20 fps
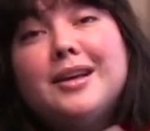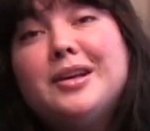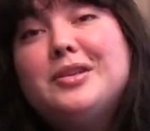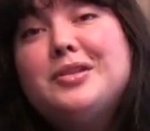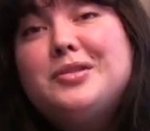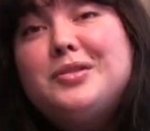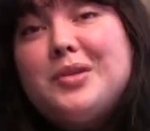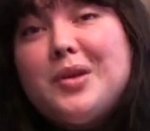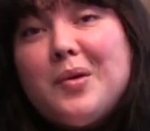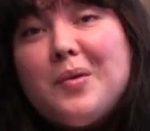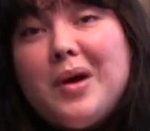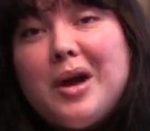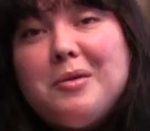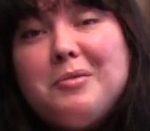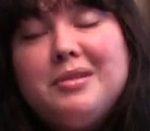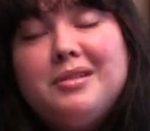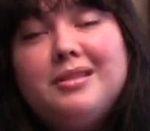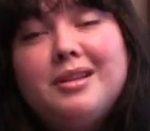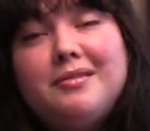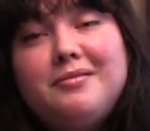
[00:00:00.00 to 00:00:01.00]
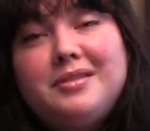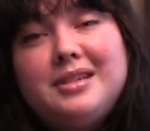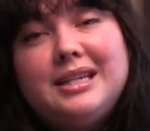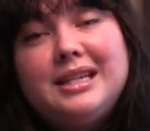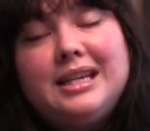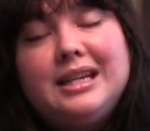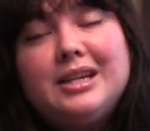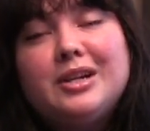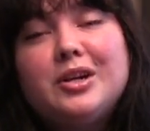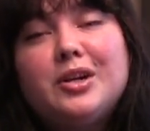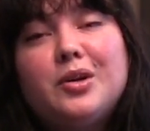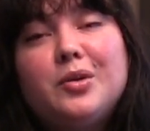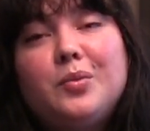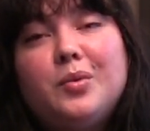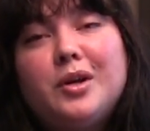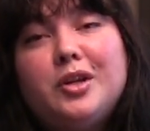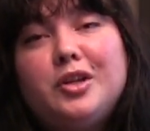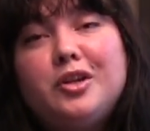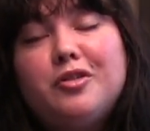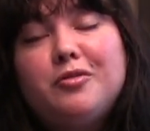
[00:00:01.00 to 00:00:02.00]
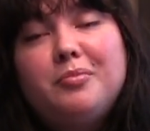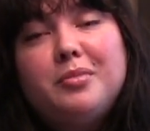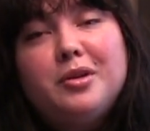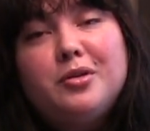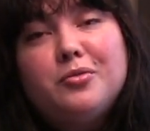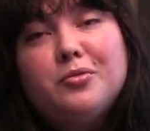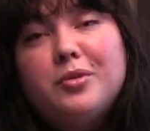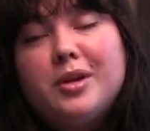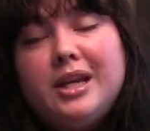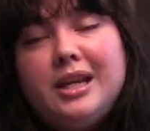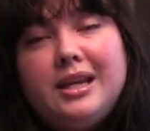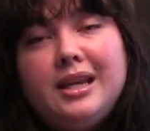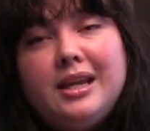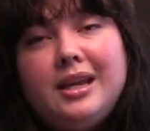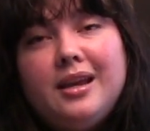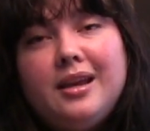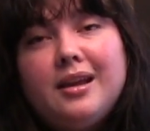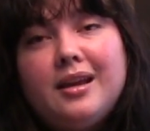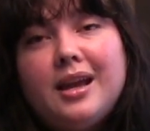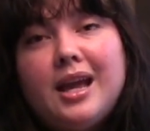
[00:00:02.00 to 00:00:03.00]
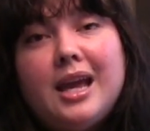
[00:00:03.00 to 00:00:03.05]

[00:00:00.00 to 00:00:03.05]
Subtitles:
So I would love to hear what you've been reading